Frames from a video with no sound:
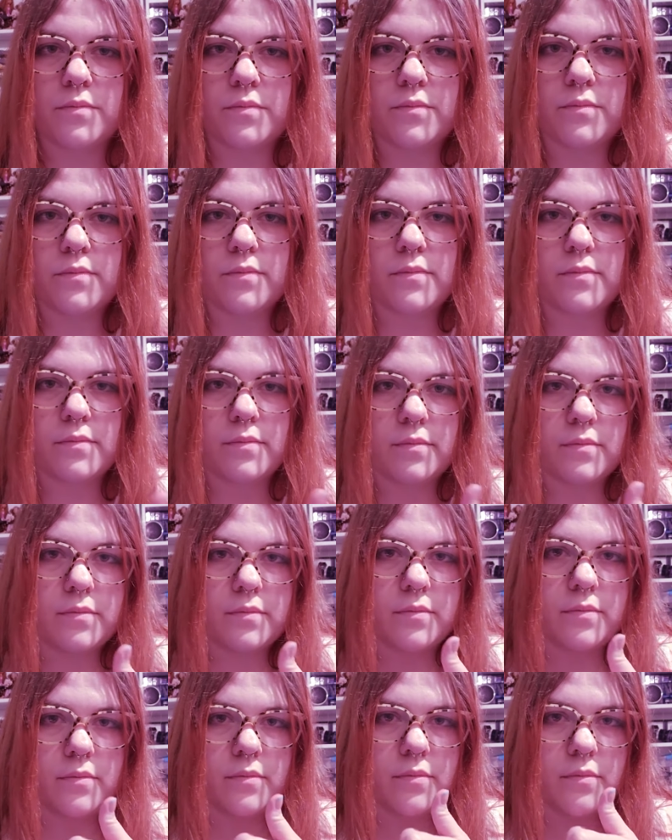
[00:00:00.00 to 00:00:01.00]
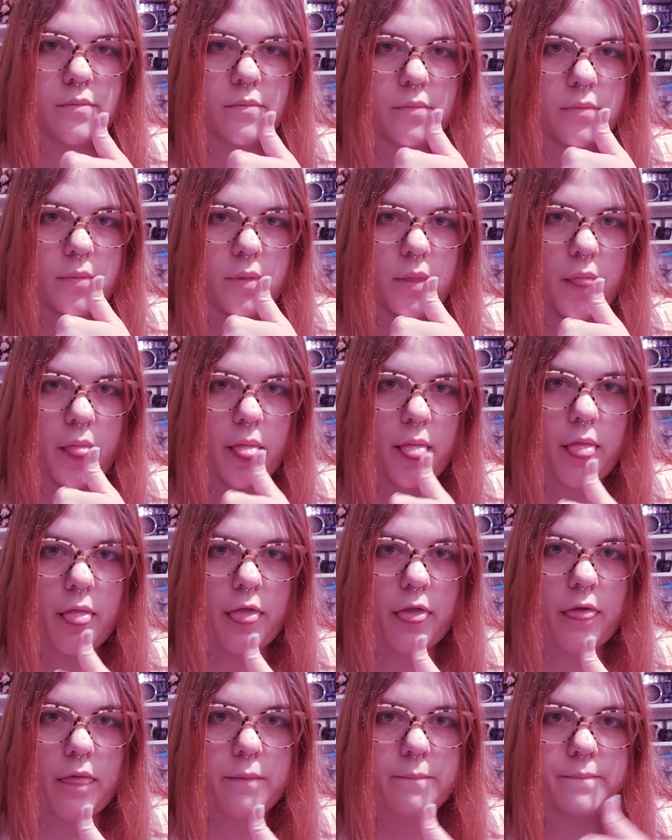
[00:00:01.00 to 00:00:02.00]

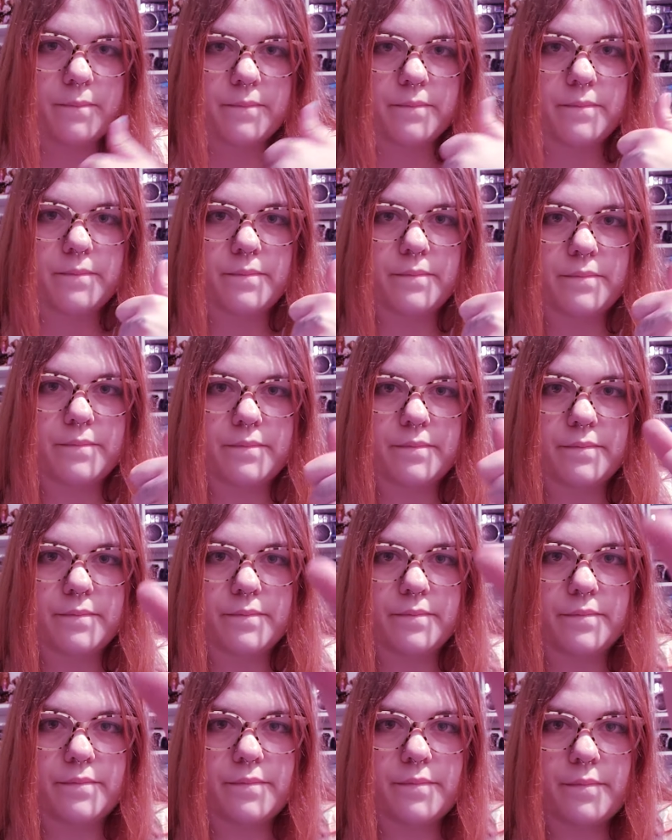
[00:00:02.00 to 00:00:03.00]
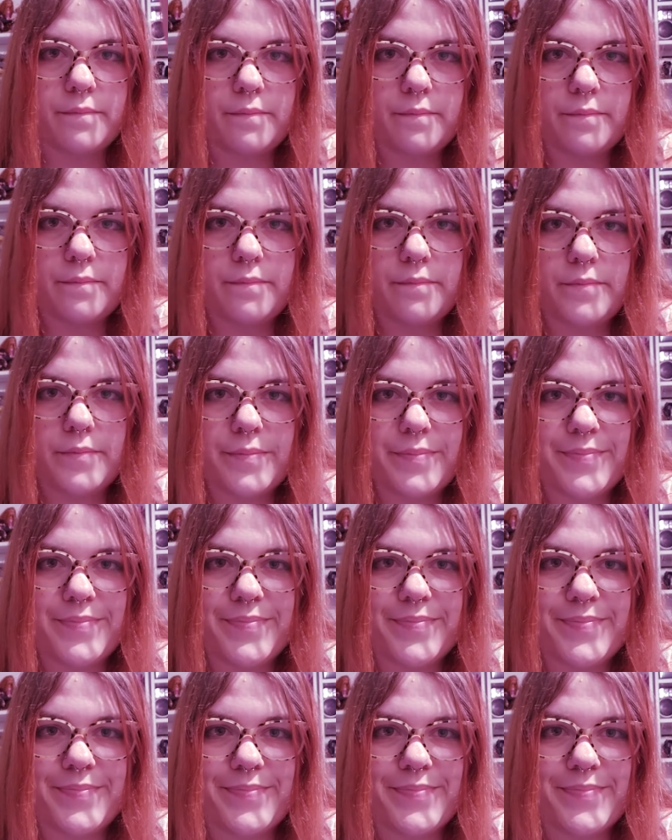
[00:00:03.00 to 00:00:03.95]
No one is speaking in this clip.